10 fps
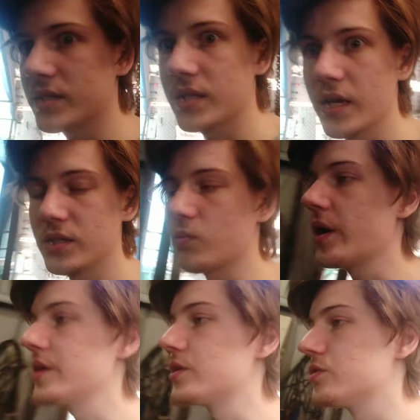today's
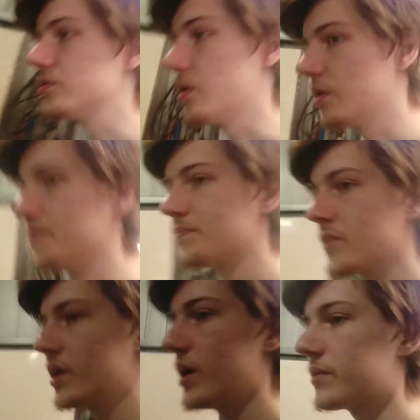way too hot.
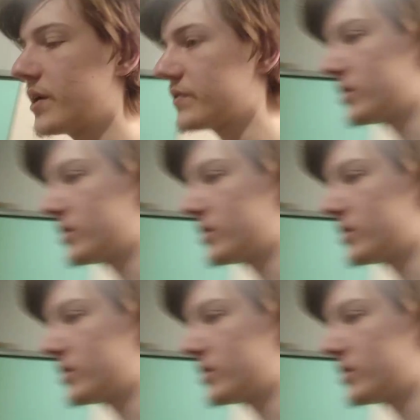I'm going to have